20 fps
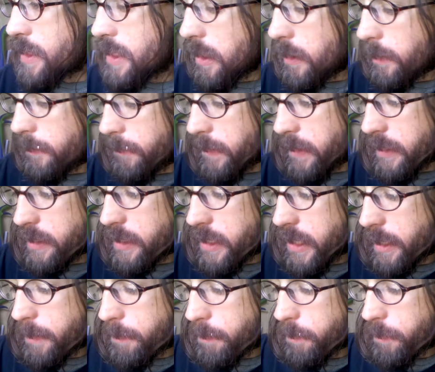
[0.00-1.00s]
some cellophane
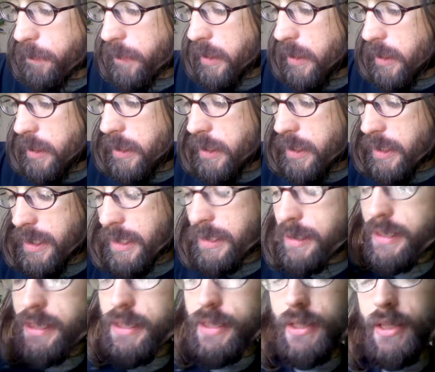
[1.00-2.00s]
tape.
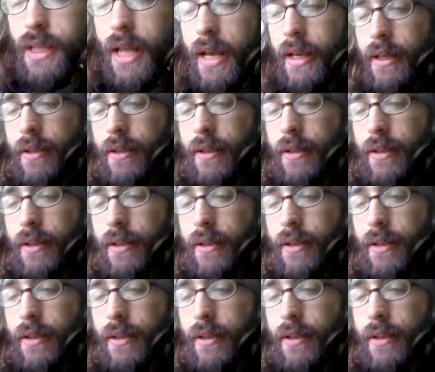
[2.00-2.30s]
Got these